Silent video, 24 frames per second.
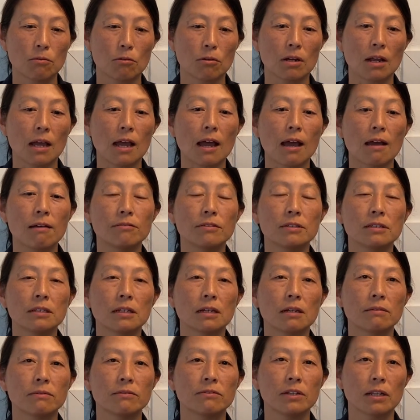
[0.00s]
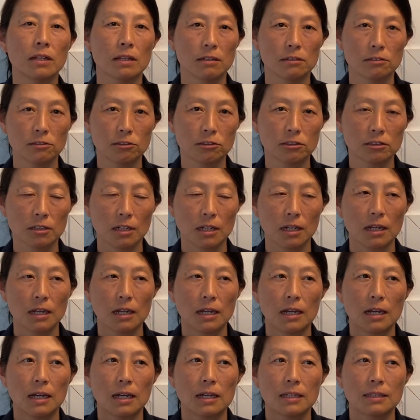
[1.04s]
to have in that village.
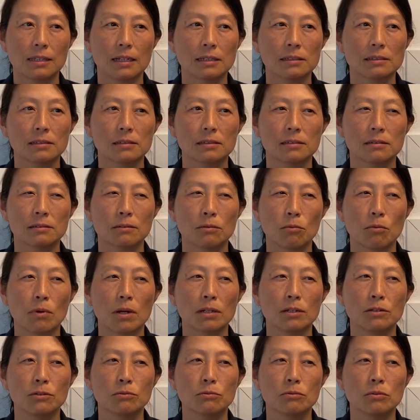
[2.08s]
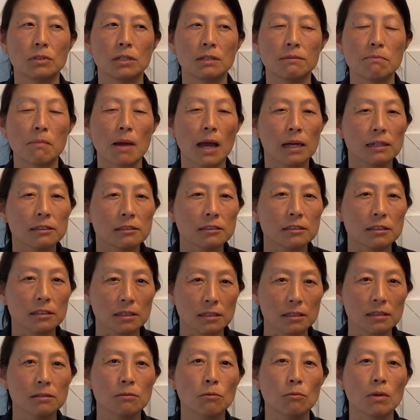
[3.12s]
That's what you would
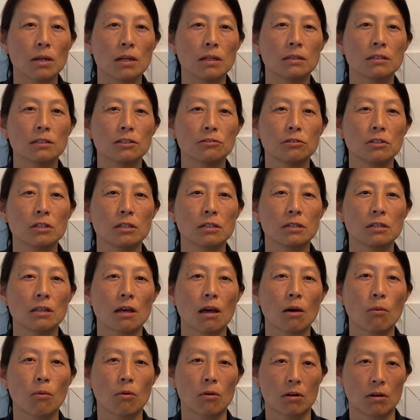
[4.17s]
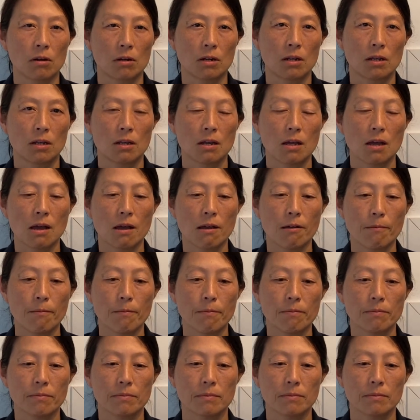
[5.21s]
imagine when you hear that word.
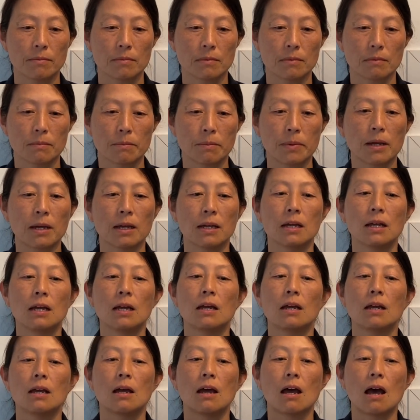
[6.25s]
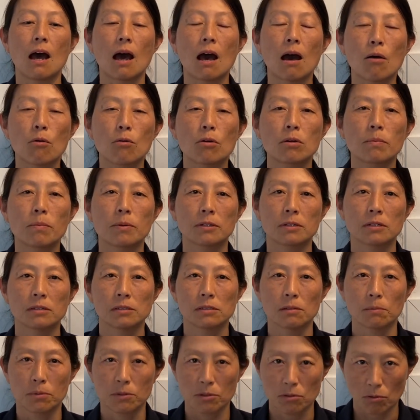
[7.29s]
But our
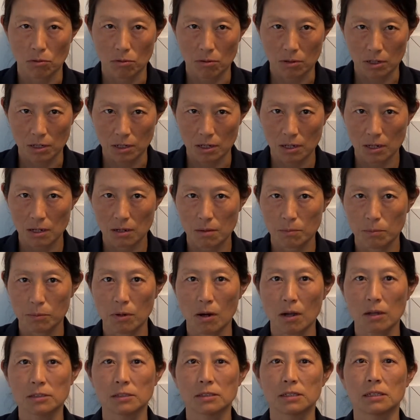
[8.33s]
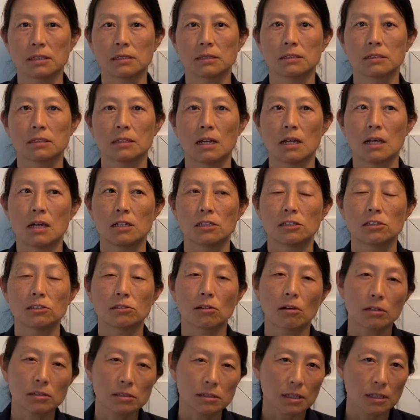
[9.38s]
participatory process
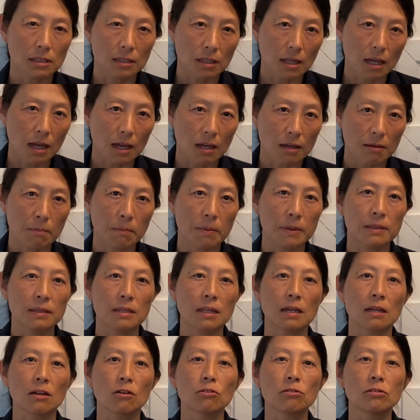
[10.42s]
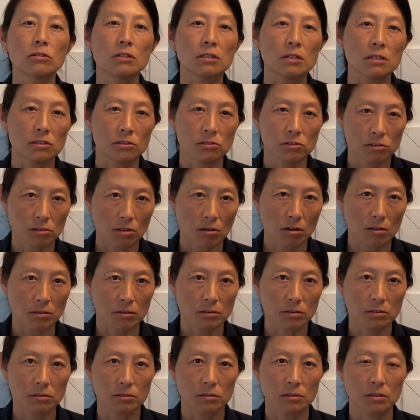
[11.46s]
starts at that, but then continues on
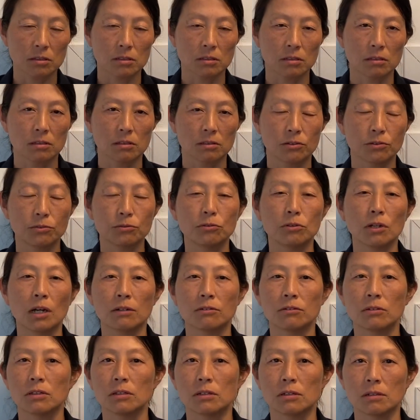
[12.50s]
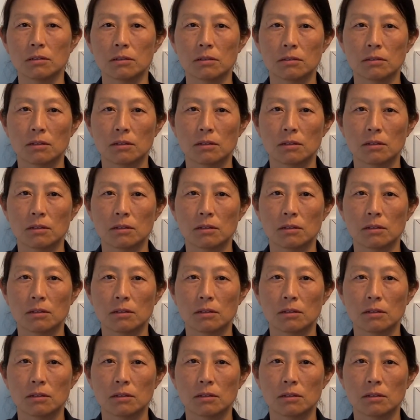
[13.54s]
throughout the